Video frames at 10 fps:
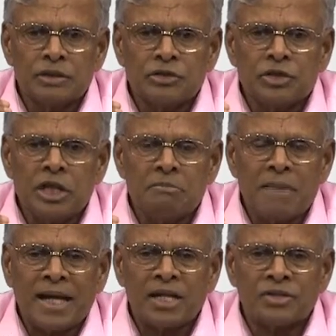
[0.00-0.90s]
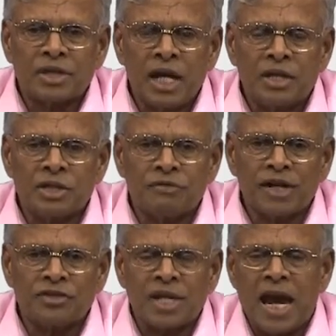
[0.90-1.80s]
z minus h of
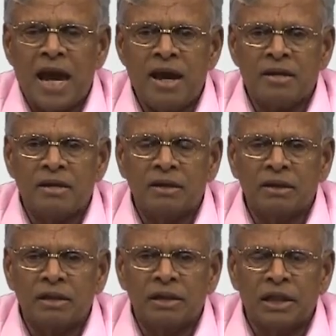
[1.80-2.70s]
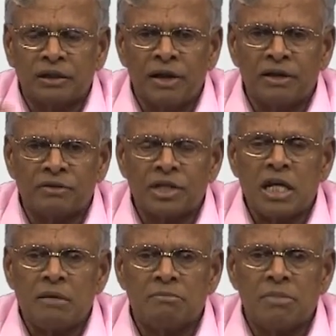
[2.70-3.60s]
x k in the iterative
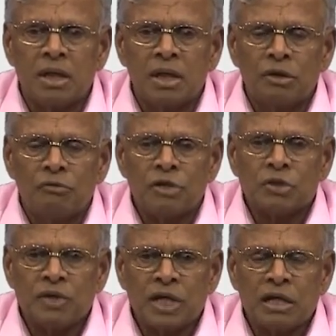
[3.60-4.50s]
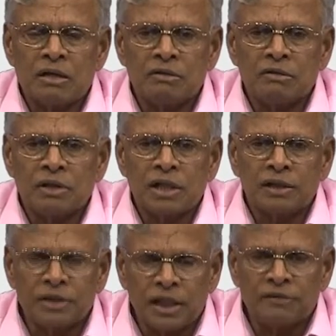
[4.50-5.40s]
scheme, which we
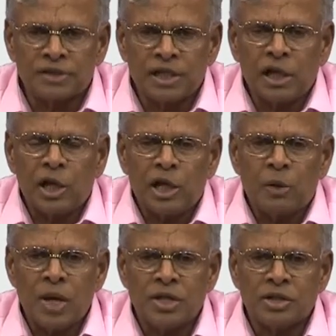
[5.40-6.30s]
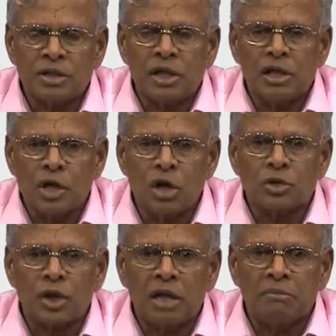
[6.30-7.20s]
can think of as an innovation, is
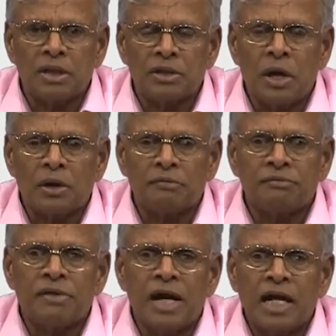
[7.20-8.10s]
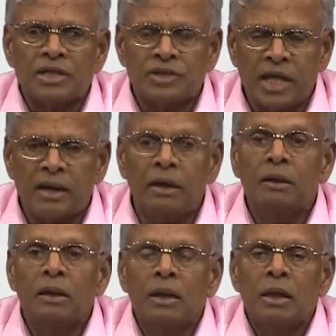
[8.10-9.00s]
also can be thought of as error,
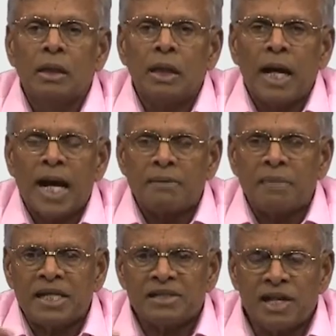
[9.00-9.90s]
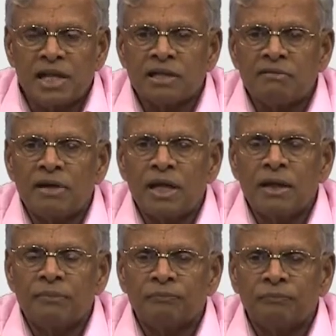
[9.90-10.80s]
and by iteratively